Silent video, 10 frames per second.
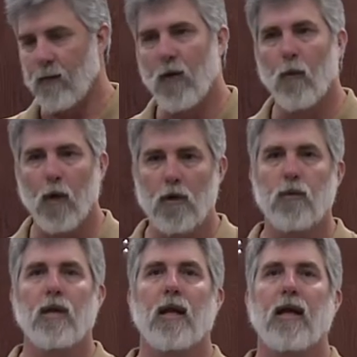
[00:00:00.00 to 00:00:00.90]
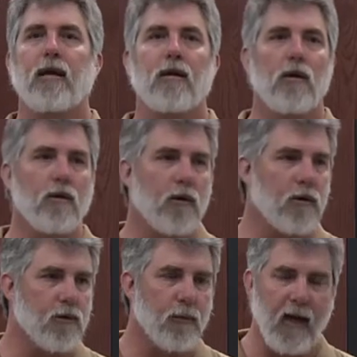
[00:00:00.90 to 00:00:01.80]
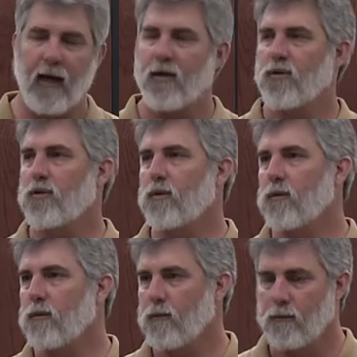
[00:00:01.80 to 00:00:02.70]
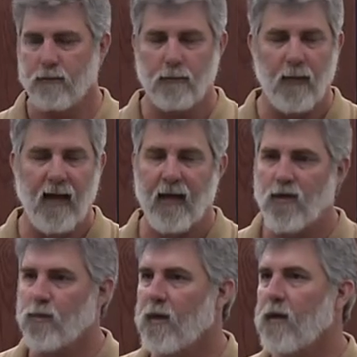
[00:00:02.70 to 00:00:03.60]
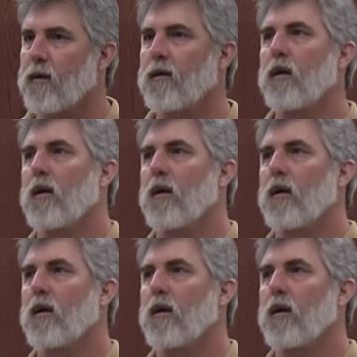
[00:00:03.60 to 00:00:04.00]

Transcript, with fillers: And we worked with landowners, pasture management,